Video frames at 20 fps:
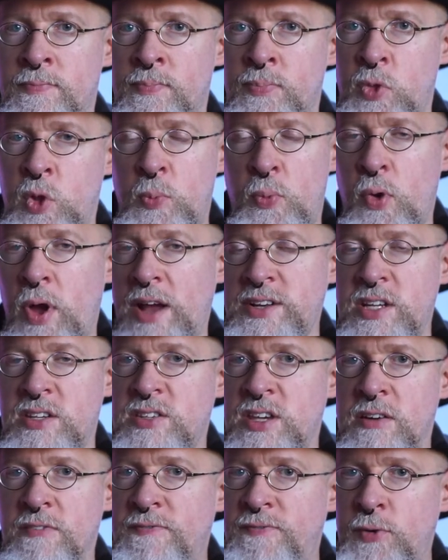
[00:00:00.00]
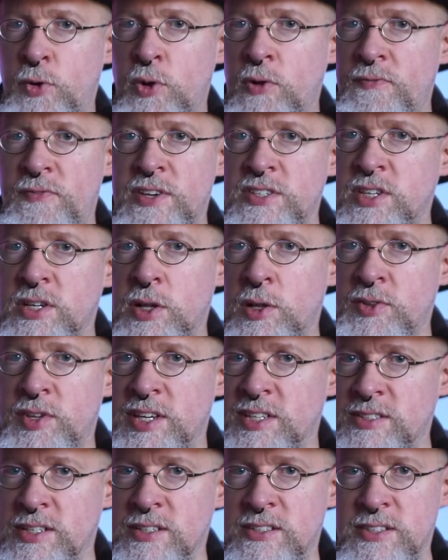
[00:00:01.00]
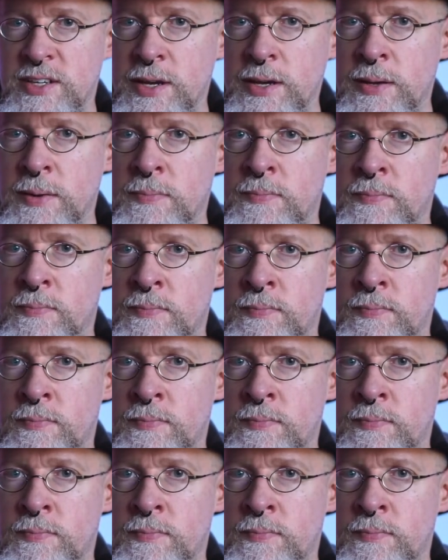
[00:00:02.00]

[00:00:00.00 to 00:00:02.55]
They're practicing full physical distancing.